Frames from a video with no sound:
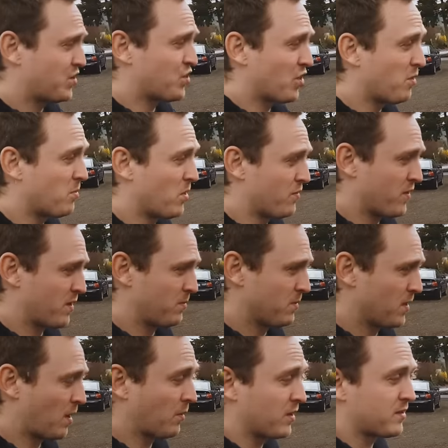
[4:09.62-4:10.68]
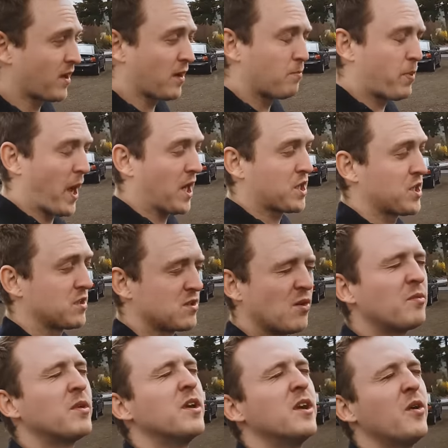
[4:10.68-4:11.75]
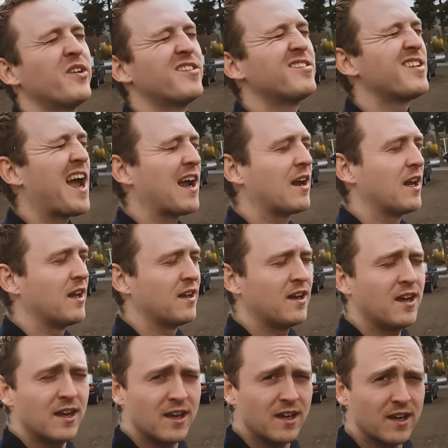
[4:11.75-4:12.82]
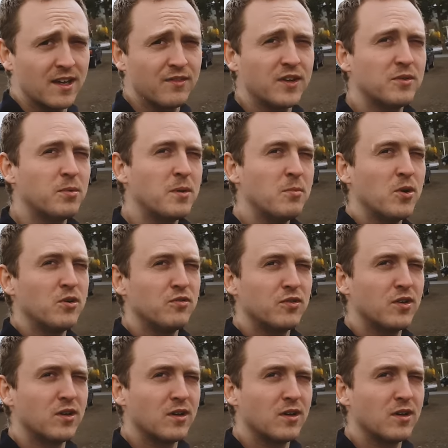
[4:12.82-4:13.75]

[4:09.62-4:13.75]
you do move him, I'm going to take a picture, so I'm going to know exactly if it's been moved.